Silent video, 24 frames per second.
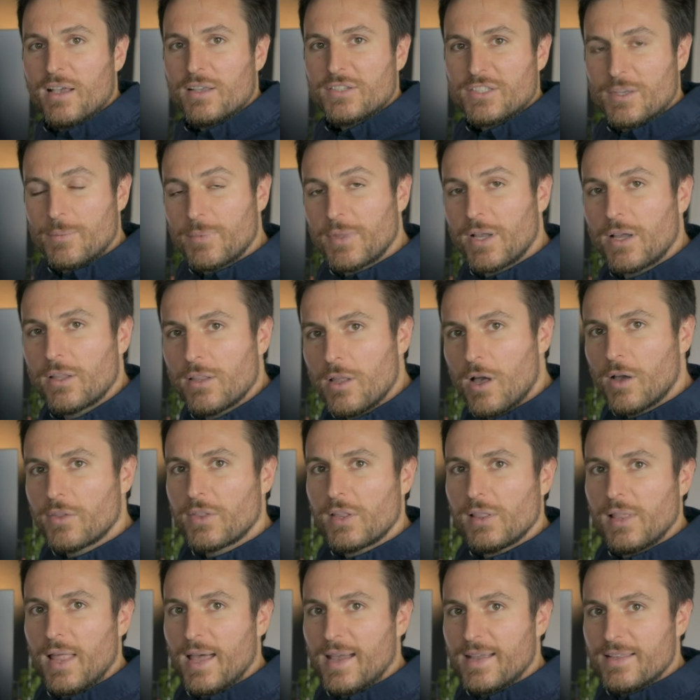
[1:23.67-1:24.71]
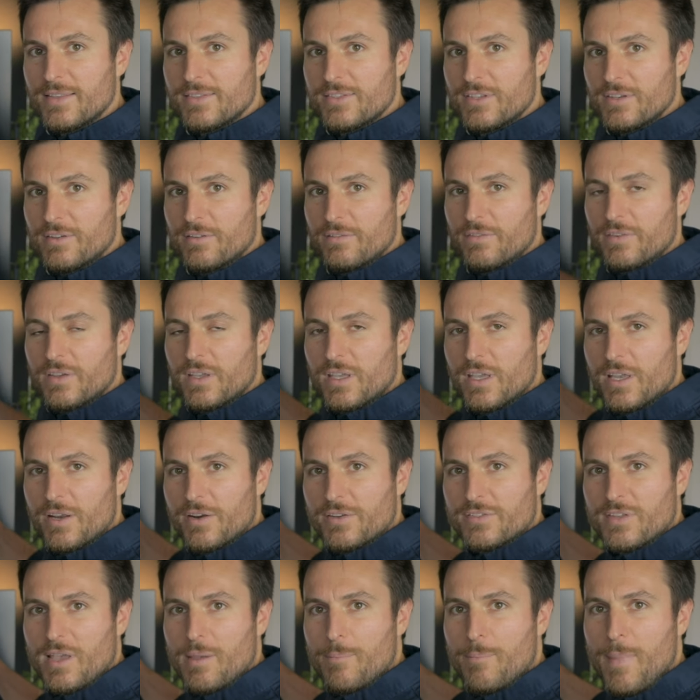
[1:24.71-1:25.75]
Something along the lines of
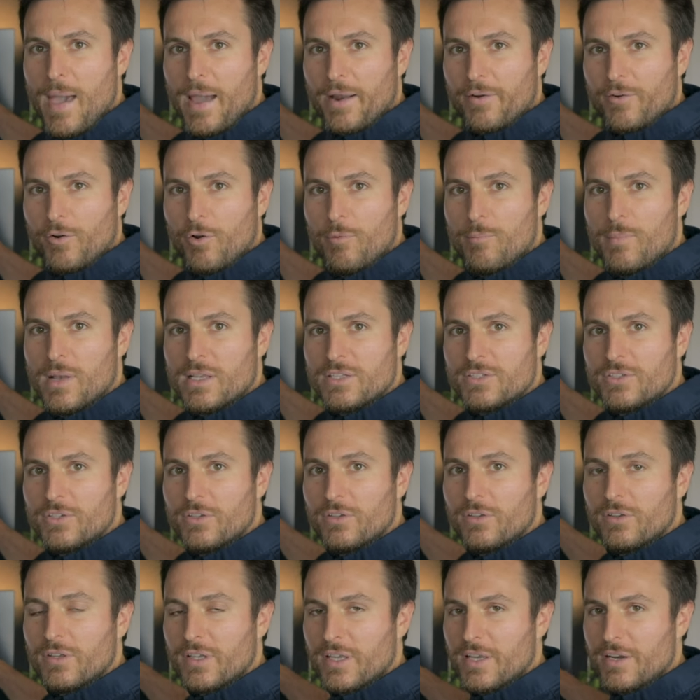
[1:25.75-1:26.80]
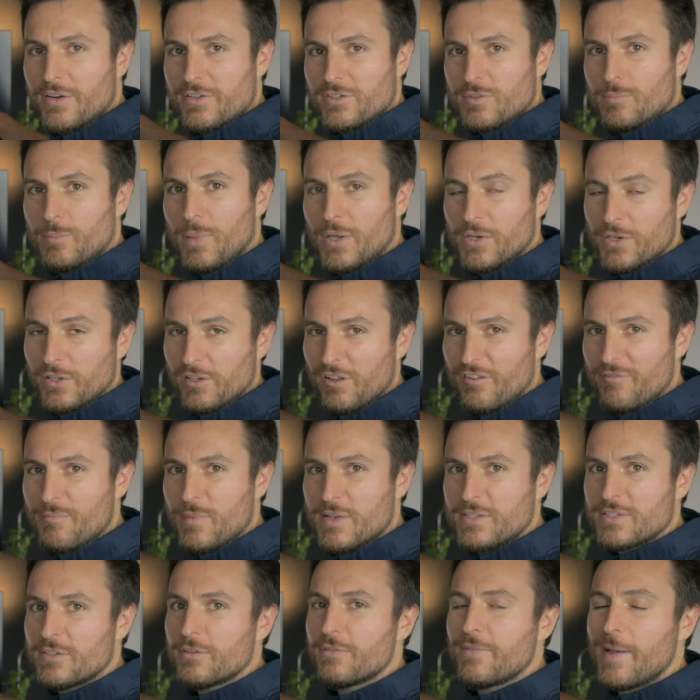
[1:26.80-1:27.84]
here's a macro muscle, here's a bundle of
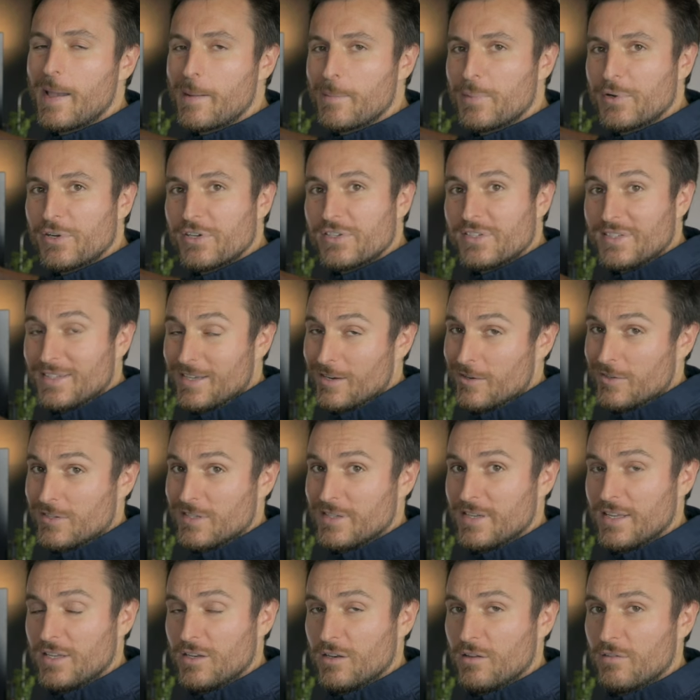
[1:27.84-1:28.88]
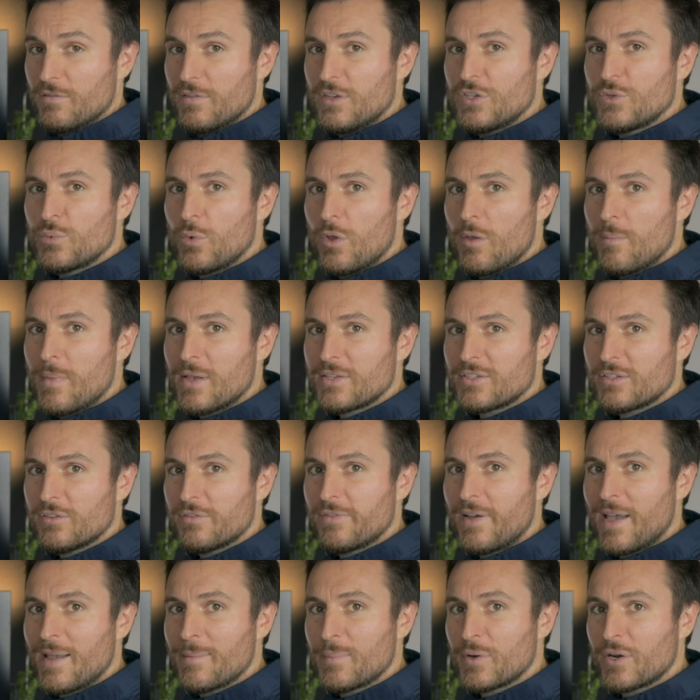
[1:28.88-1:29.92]
muscle fibers, here's an individual muscle
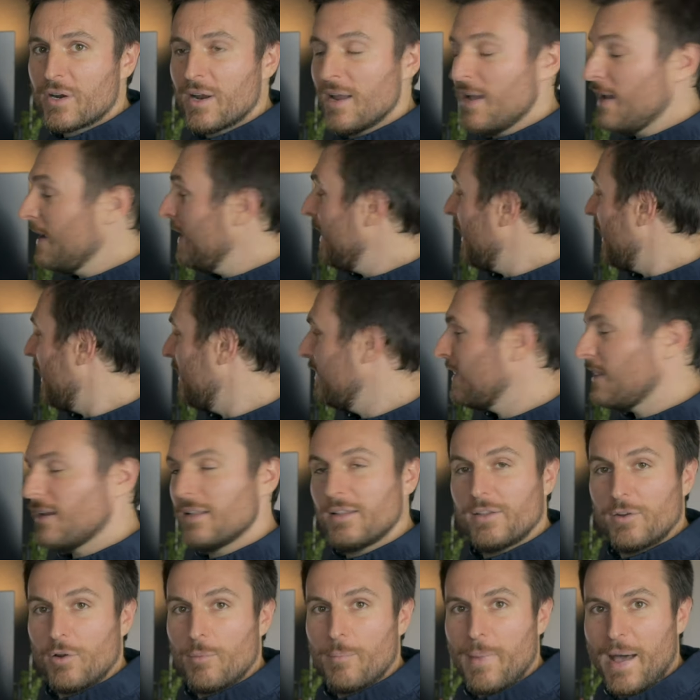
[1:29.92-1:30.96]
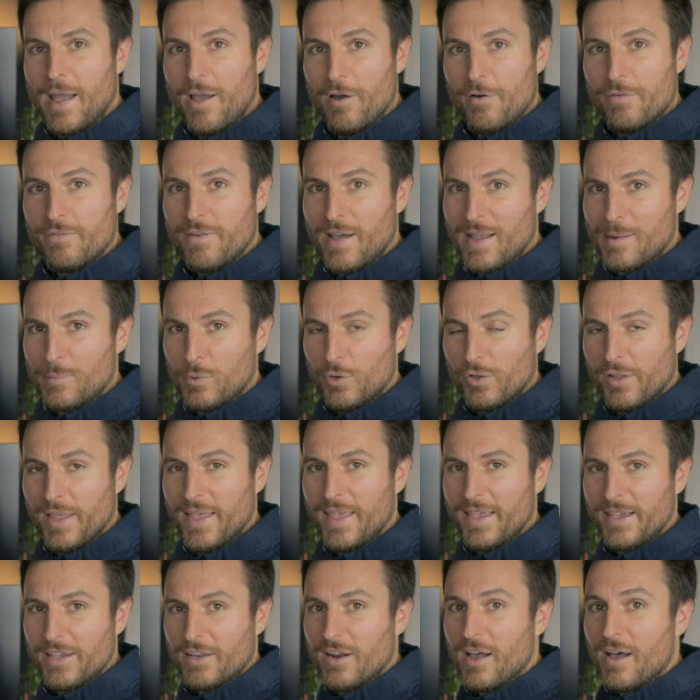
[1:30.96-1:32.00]
fiber, and then a little myofibril
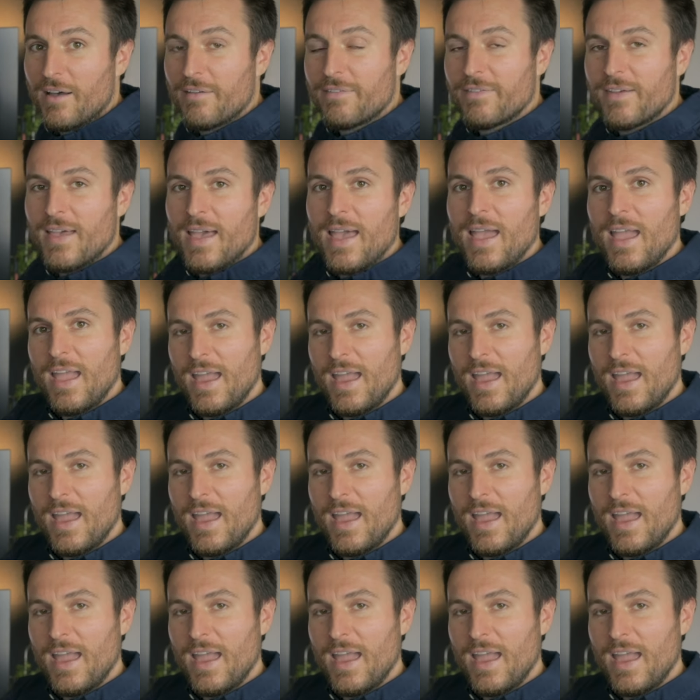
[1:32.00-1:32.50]
hanging off.